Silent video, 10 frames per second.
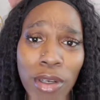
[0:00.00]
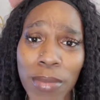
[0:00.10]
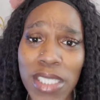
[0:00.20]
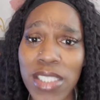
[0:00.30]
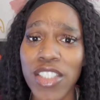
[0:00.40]

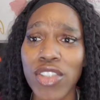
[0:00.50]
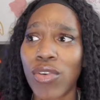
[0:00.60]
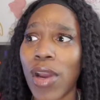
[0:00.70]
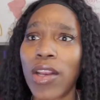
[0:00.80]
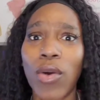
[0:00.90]
commissions
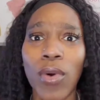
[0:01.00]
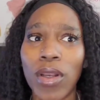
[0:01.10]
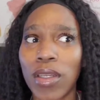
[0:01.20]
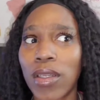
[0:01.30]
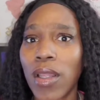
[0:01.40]
or I don't
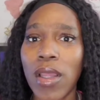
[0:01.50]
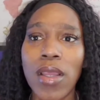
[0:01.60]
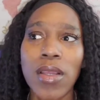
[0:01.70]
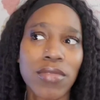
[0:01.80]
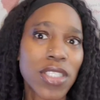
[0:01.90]
want to
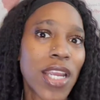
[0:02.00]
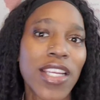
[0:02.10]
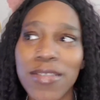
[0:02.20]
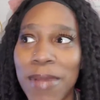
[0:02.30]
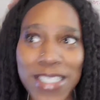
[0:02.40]

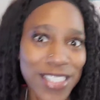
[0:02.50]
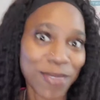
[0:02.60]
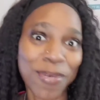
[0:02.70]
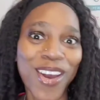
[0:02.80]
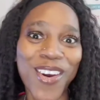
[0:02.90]
change my
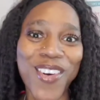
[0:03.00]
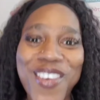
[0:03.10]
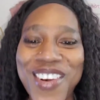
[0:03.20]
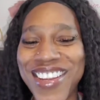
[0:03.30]
zip code